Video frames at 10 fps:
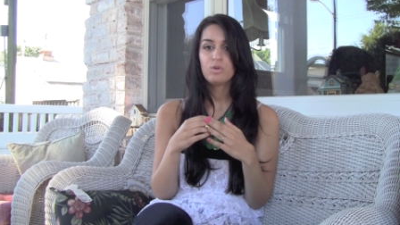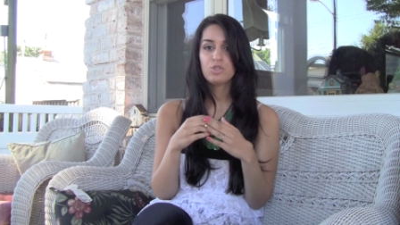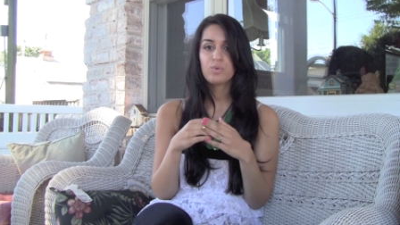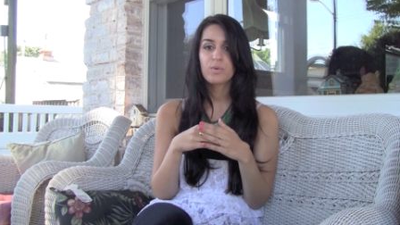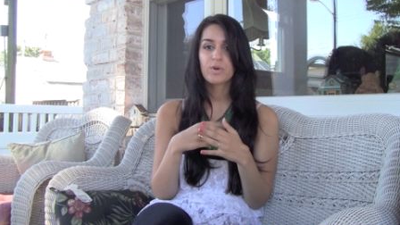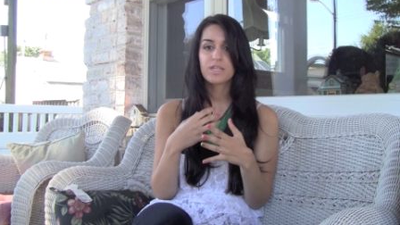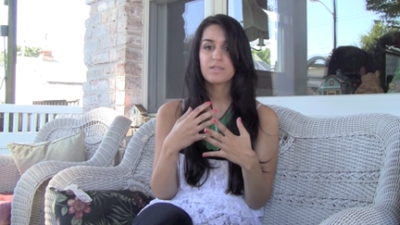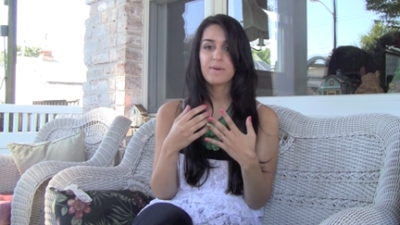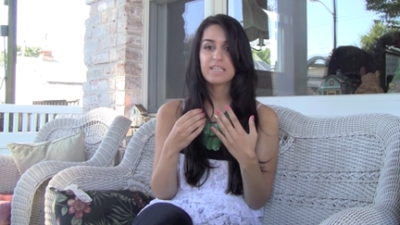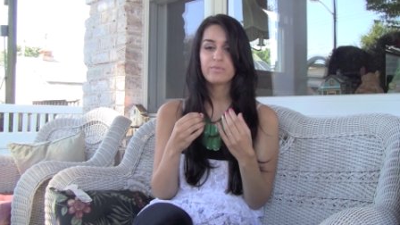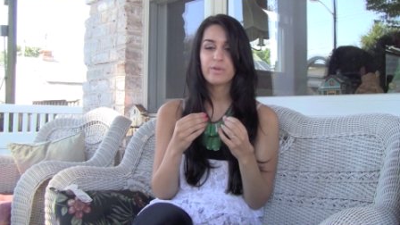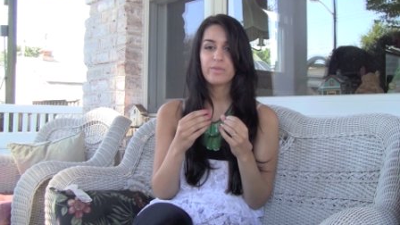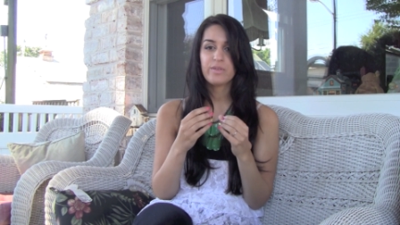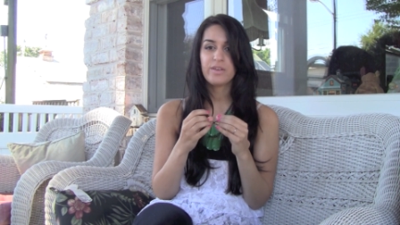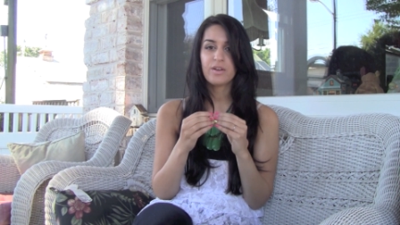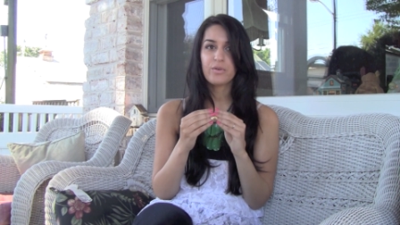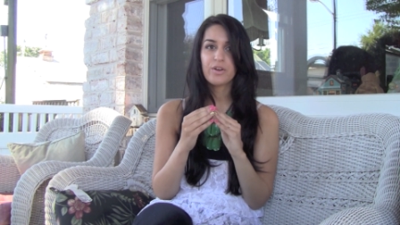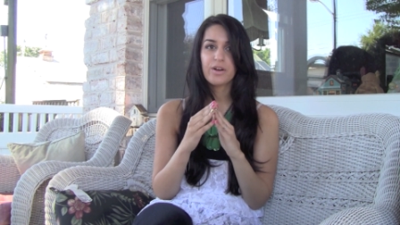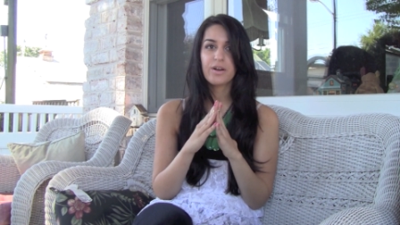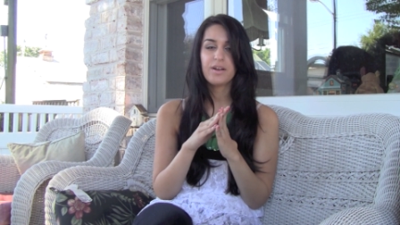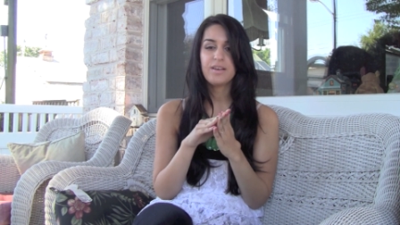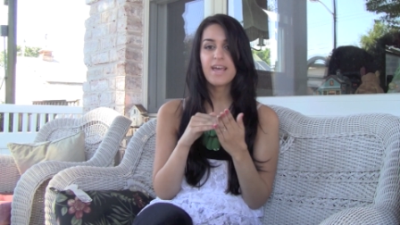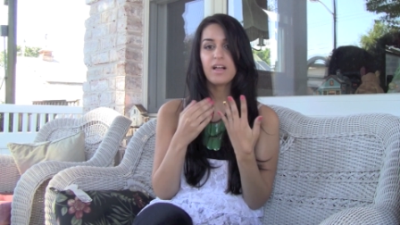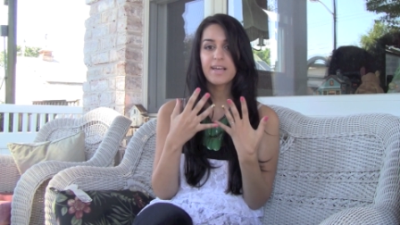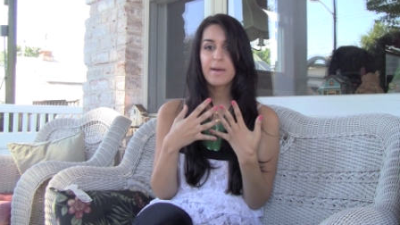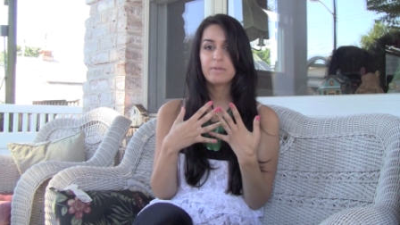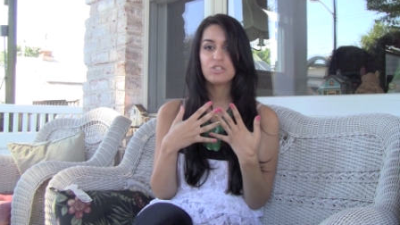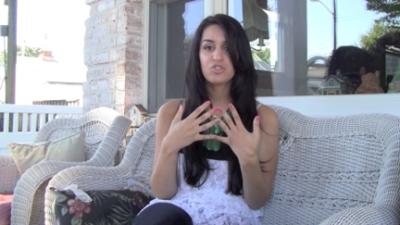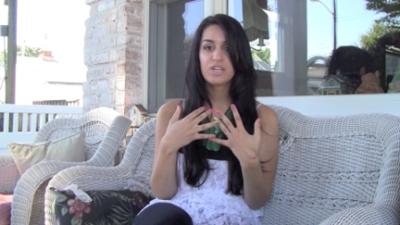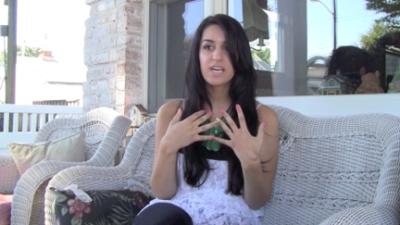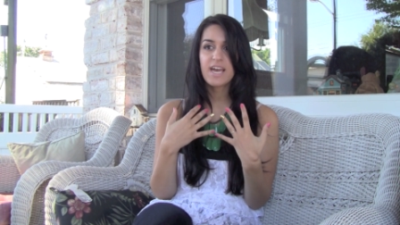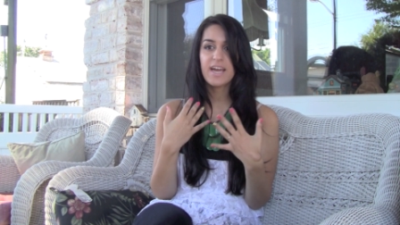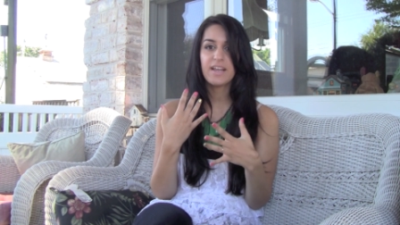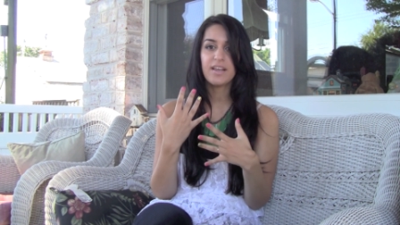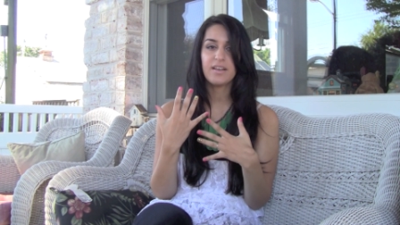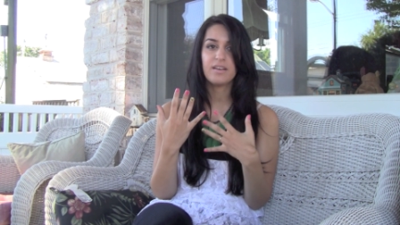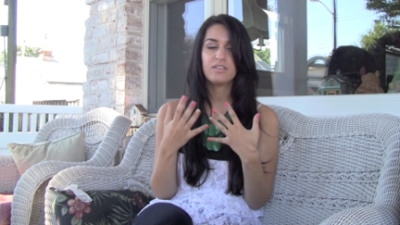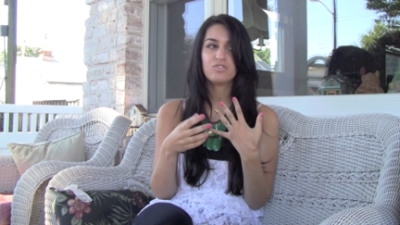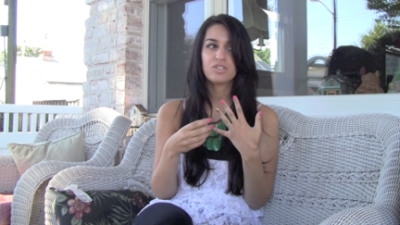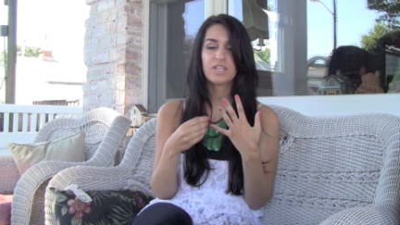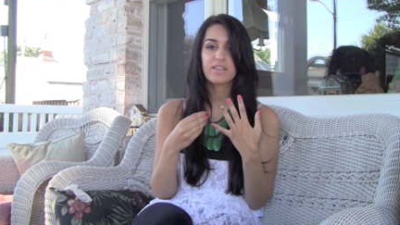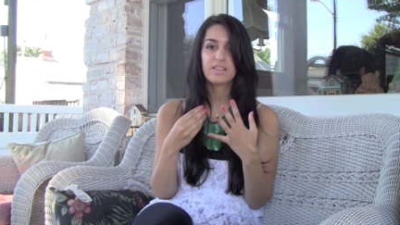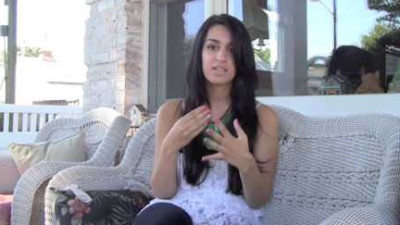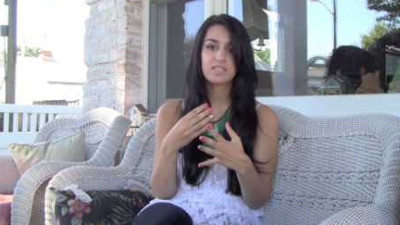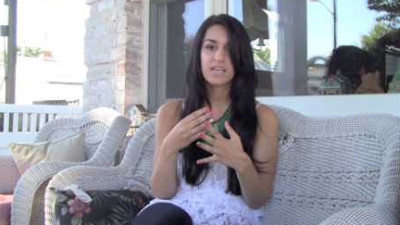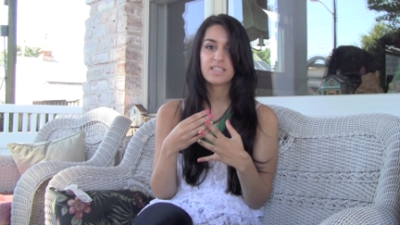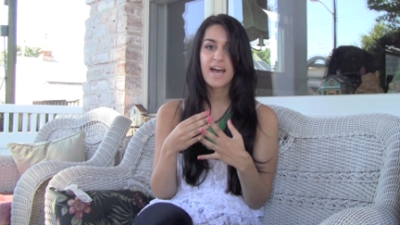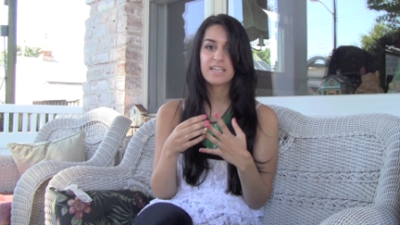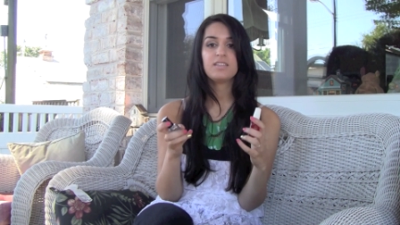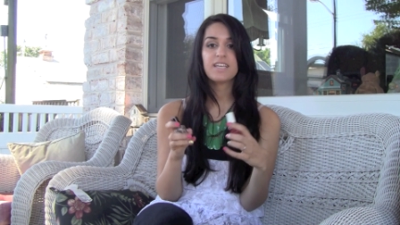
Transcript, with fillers: which one works best with, you know, your nail chemistry and just like things like that.